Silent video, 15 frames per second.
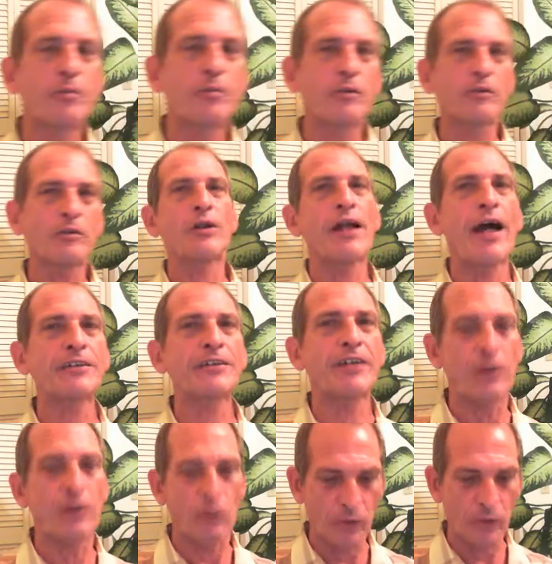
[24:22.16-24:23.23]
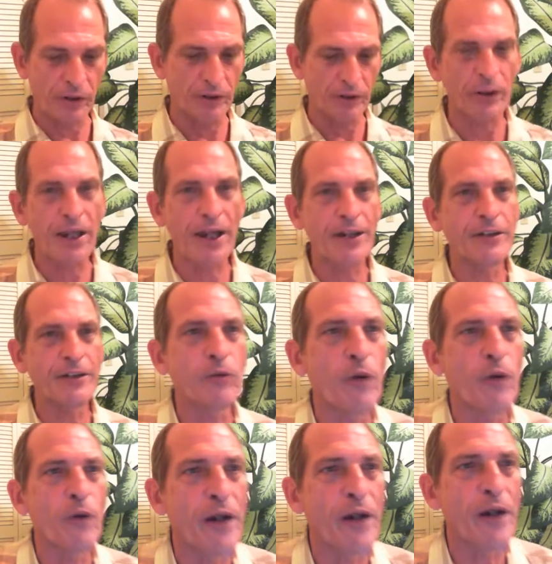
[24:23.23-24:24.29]
relax, get into
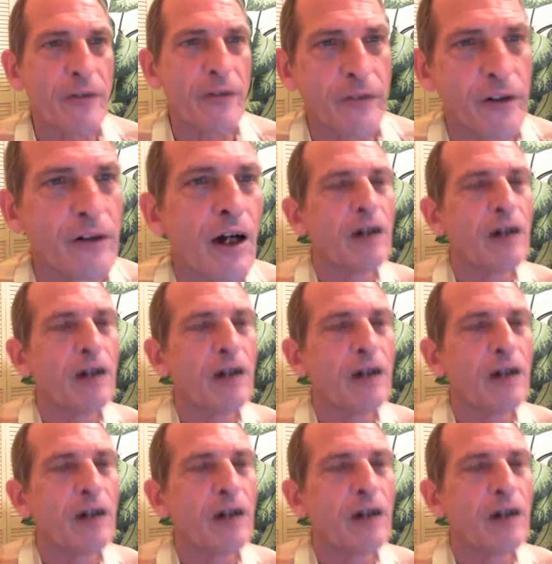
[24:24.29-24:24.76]
whatever